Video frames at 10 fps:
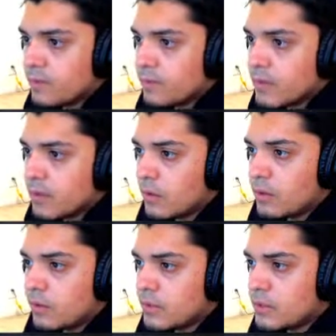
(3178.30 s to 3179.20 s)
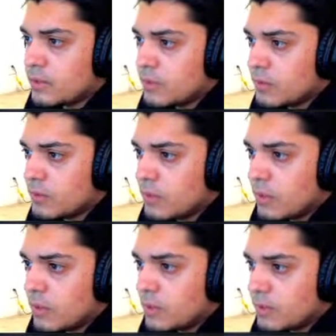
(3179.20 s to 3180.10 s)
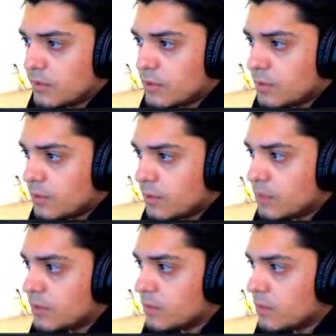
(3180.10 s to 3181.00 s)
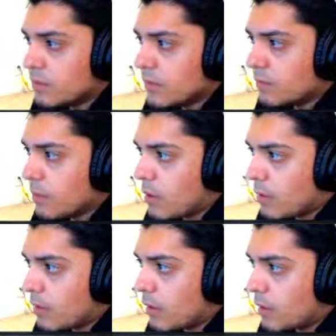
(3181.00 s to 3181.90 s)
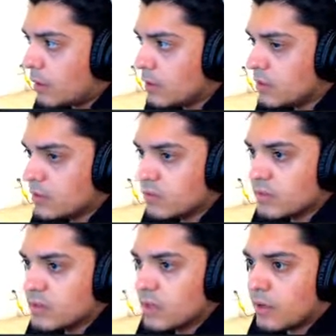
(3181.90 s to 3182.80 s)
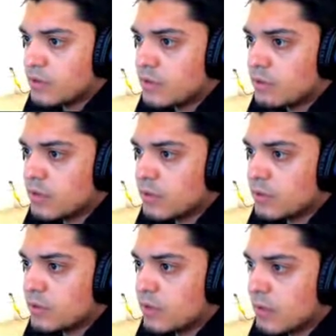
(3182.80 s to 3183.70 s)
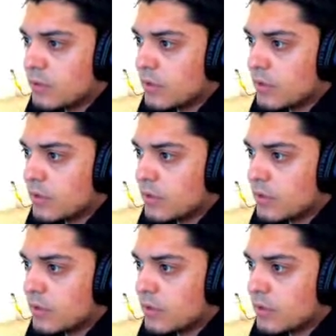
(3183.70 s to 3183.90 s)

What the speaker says: Continuous duty solenoids are designed for operating conditions which they are subjected to heavy